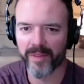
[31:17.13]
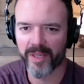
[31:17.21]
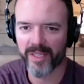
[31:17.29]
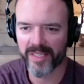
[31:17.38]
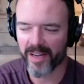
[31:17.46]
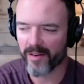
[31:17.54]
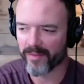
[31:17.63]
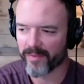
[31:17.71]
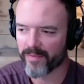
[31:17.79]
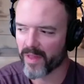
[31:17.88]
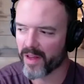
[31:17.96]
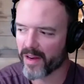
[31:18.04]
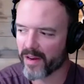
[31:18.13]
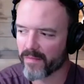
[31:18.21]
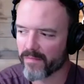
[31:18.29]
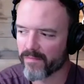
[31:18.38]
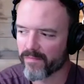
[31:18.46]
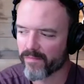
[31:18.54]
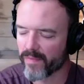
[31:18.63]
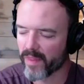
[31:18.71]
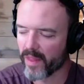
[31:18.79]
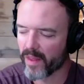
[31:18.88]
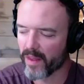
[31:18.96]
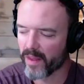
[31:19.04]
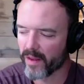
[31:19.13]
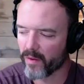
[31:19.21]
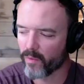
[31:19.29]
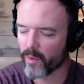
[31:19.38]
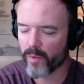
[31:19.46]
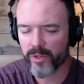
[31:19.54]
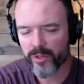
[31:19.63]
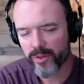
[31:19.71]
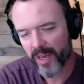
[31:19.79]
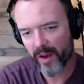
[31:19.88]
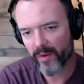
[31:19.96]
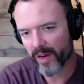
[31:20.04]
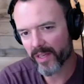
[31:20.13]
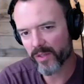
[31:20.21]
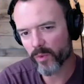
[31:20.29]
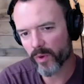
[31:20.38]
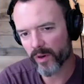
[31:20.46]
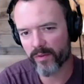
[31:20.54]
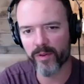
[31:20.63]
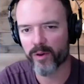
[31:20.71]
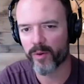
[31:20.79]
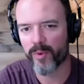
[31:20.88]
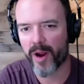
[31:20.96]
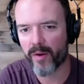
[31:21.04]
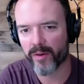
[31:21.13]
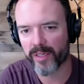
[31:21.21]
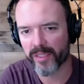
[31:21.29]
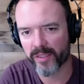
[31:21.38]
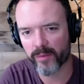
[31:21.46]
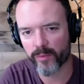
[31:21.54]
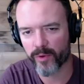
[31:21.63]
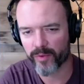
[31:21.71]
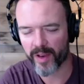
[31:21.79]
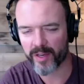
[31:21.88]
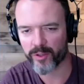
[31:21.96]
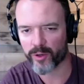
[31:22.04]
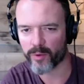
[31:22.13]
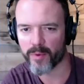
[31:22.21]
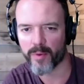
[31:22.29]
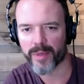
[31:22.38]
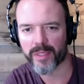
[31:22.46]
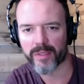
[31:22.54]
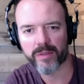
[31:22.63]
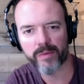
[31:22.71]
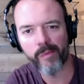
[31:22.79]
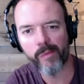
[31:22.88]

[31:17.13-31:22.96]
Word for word: Good stuff. Um, what would you count as one of your proudest professional moments?